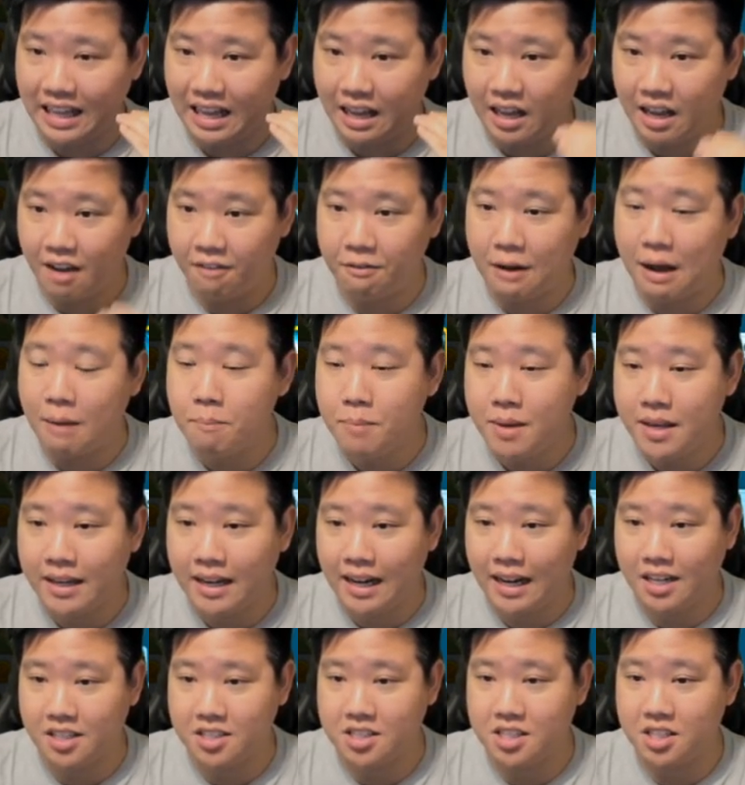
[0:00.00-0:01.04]
I'm being
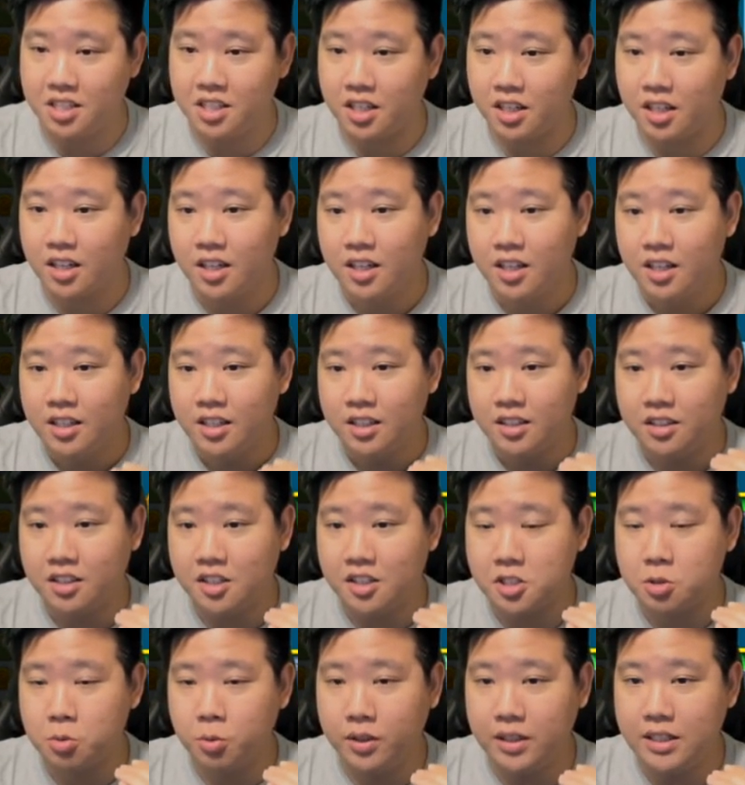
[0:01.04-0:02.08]
honest in here.
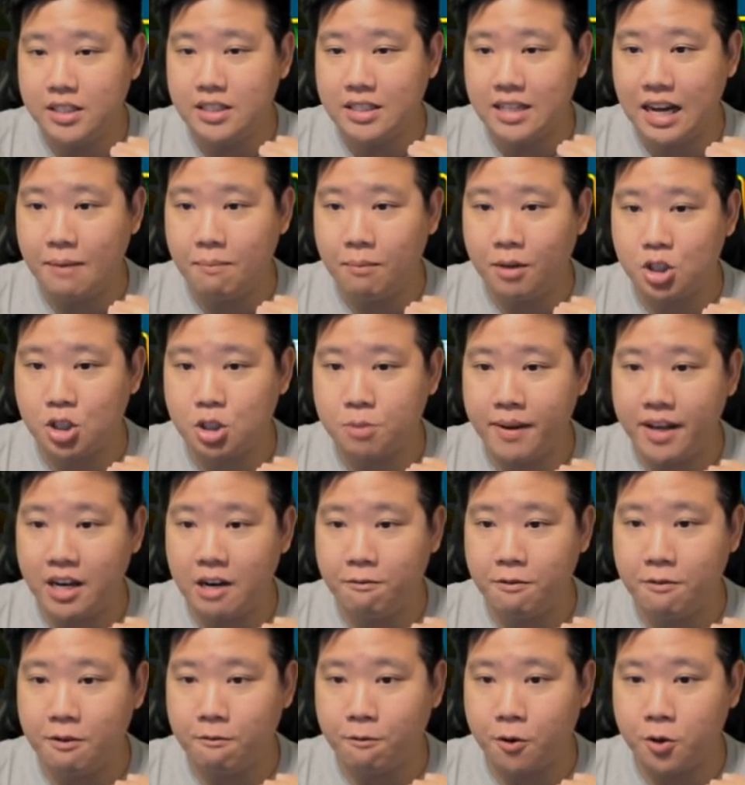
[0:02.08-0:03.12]
There's really not much
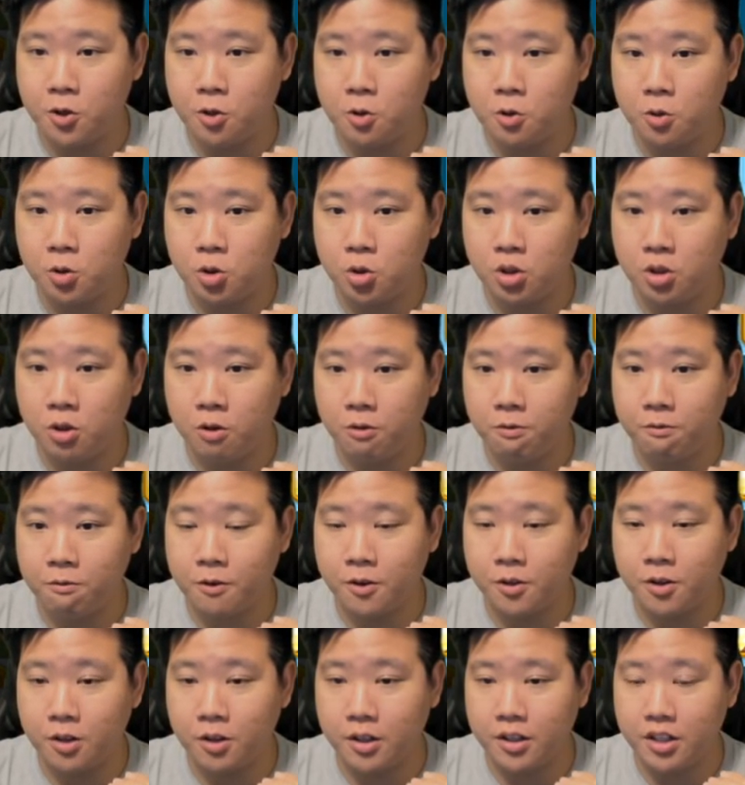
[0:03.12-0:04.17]
benefit for you to go
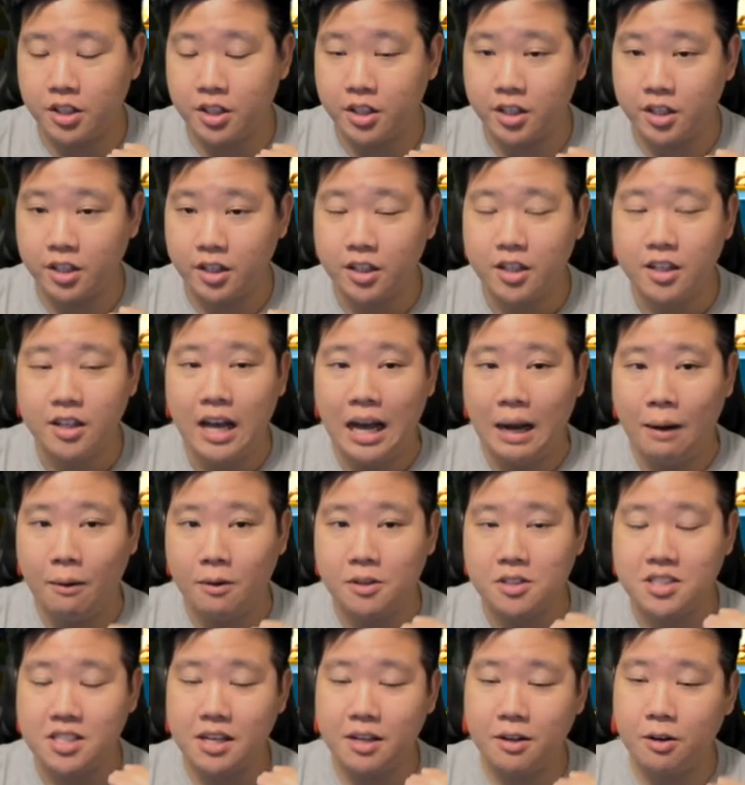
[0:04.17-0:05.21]
further in here. I
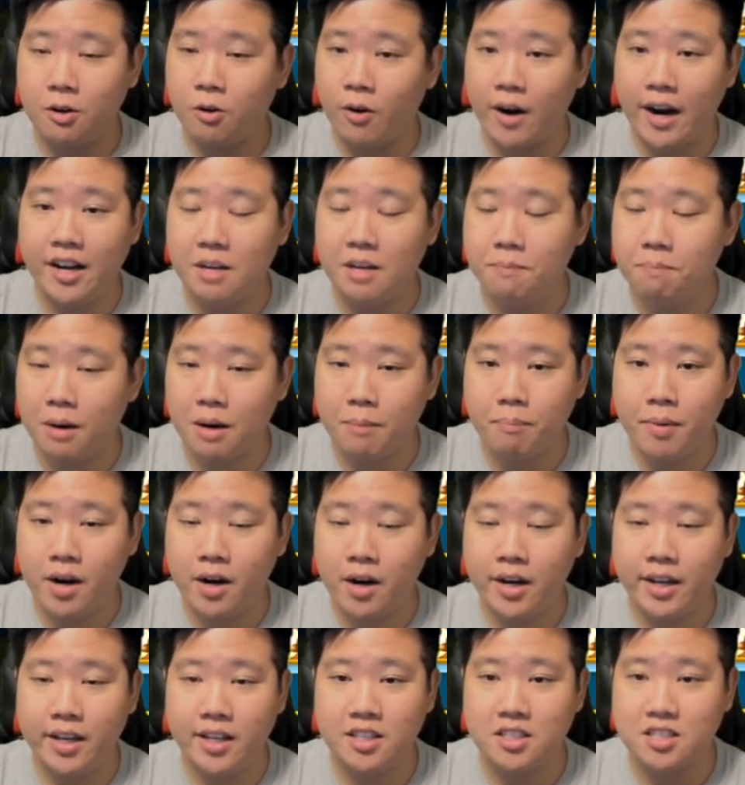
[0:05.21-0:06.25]
would say grind the
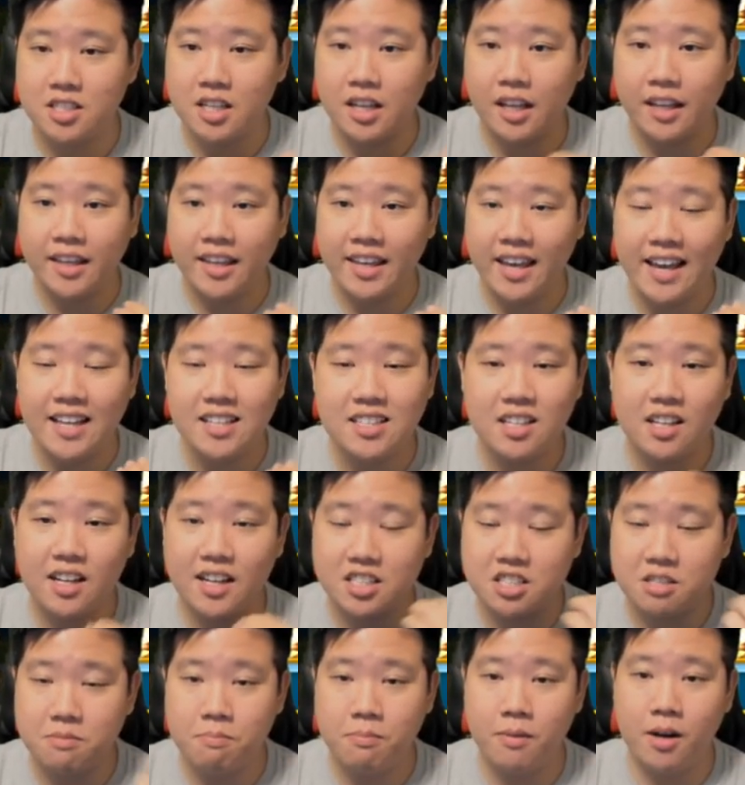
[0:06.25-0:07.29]
barbarians, get
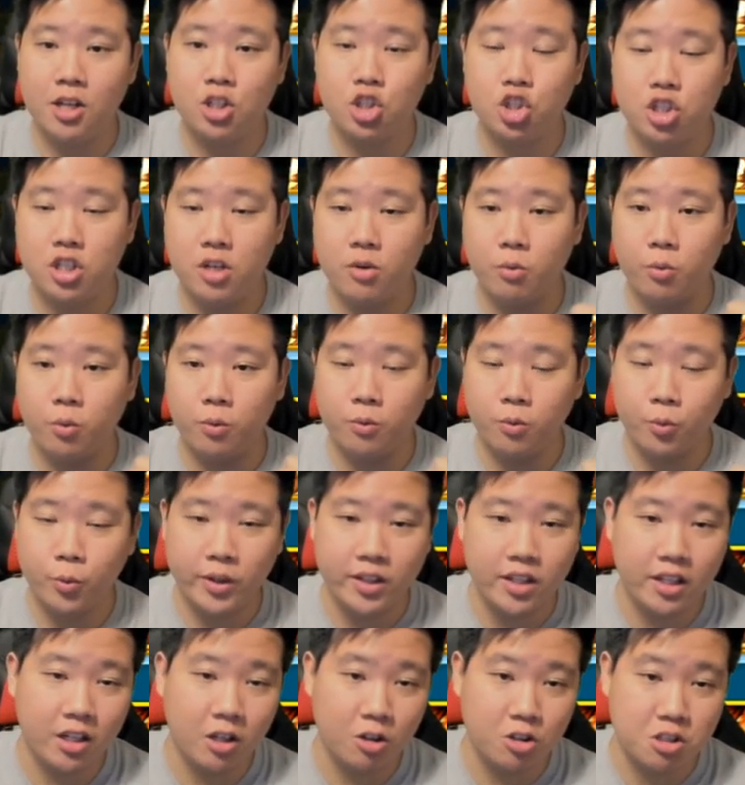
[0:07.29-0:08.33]
as much
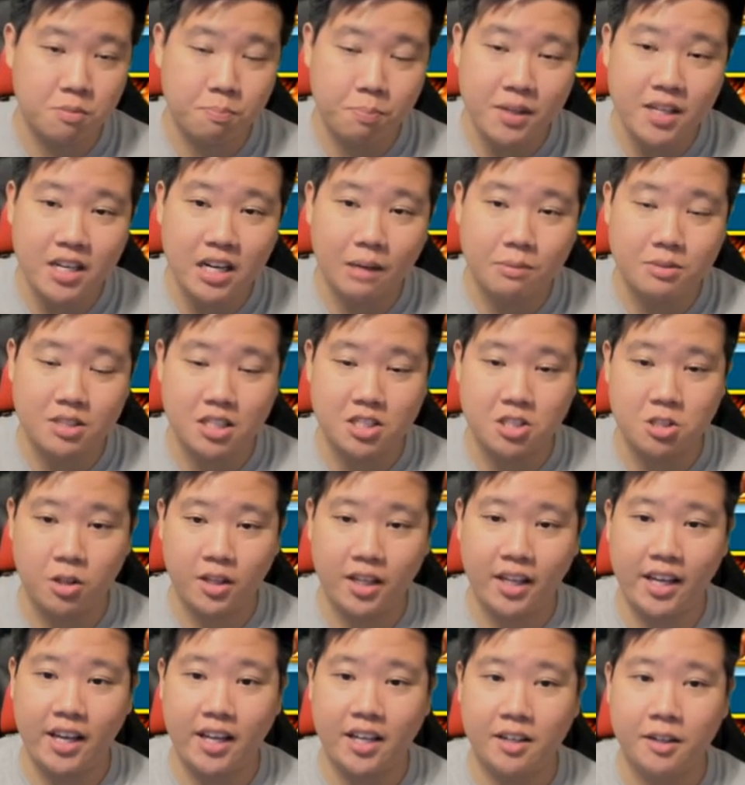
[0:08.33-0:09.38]
speed ups as you
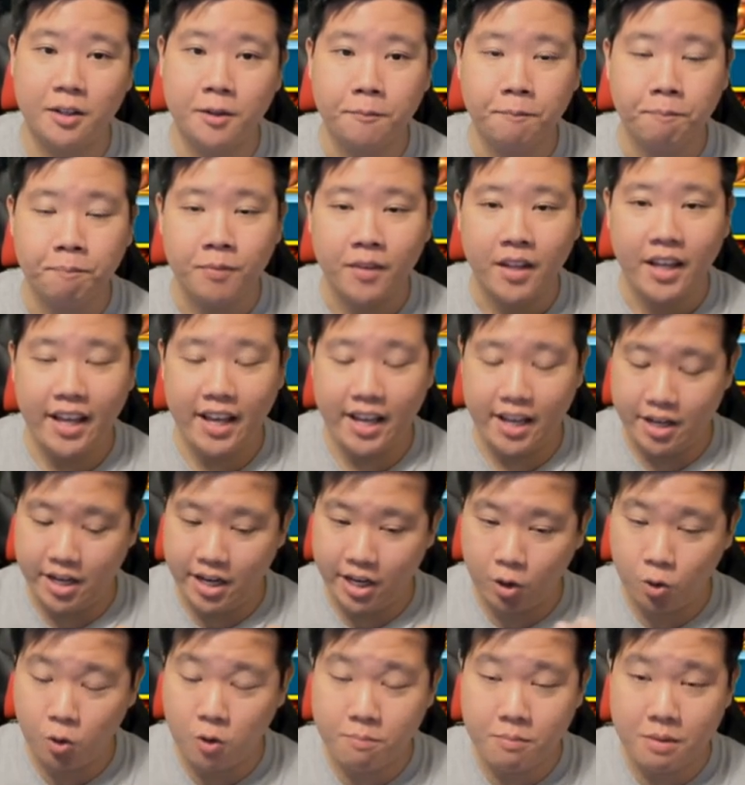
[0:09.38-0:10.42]
can and
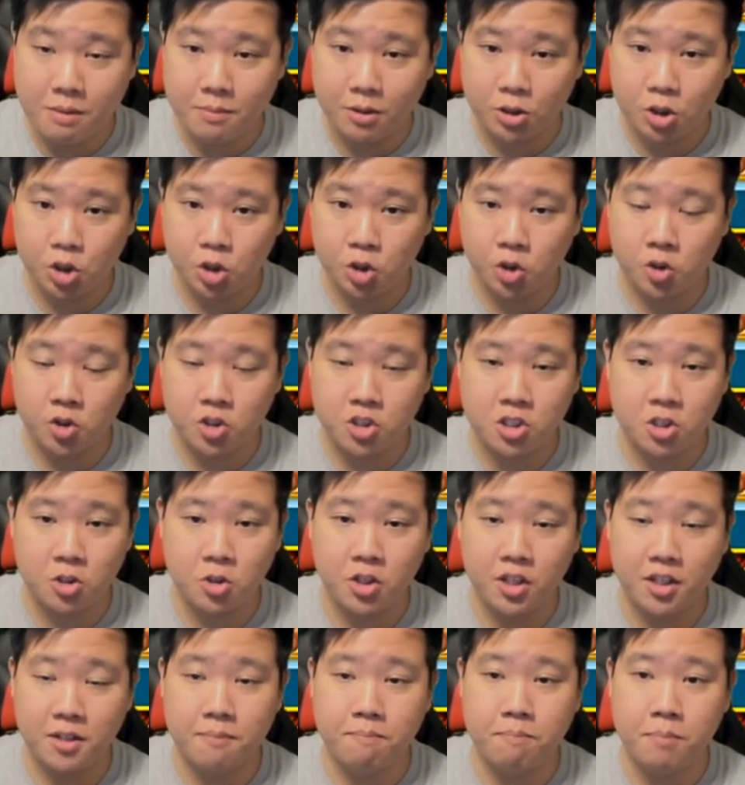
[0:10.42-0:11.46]
equipment materials so
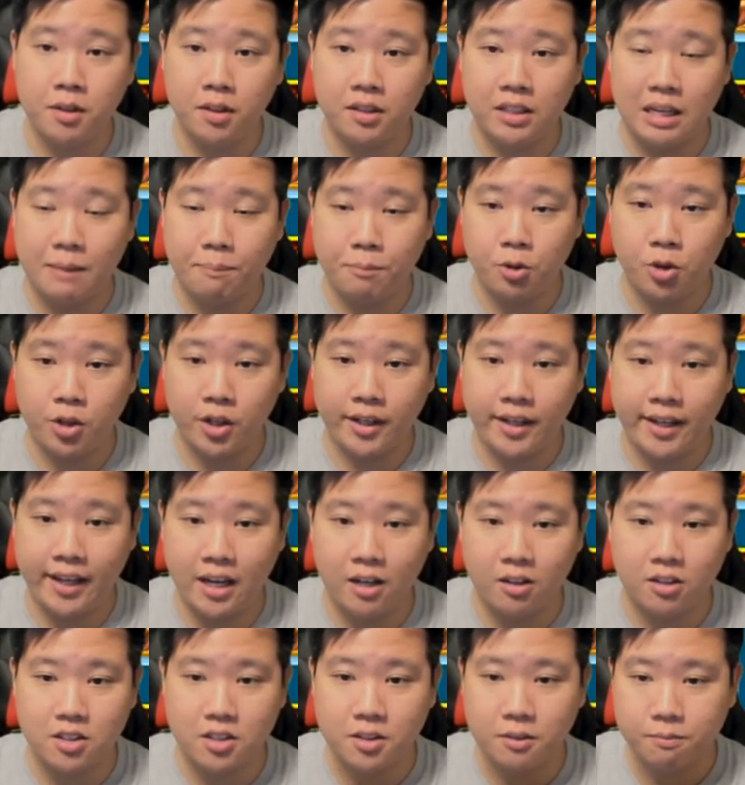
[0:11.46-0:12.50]
you can build up your
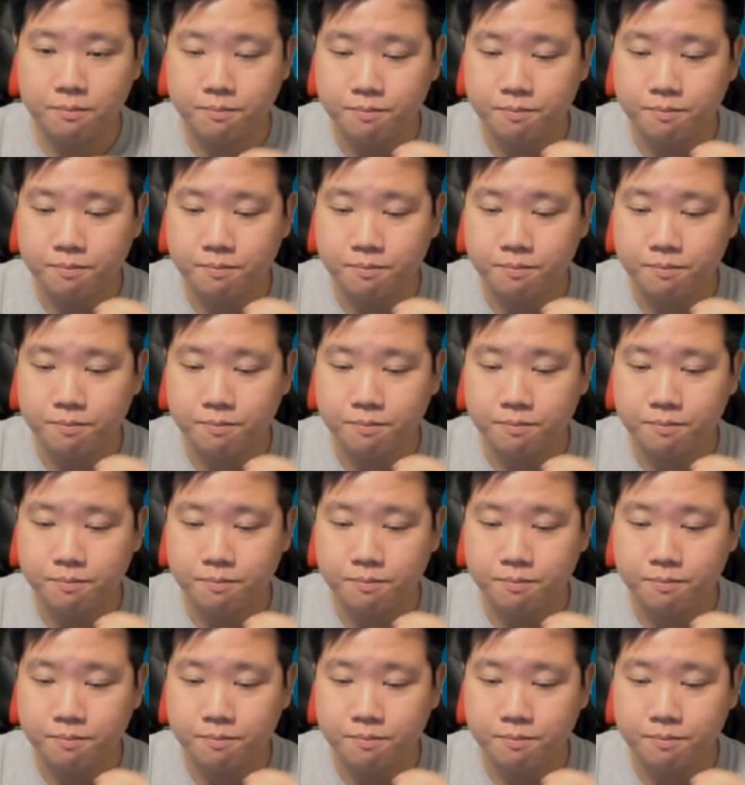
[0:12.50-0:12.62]
account.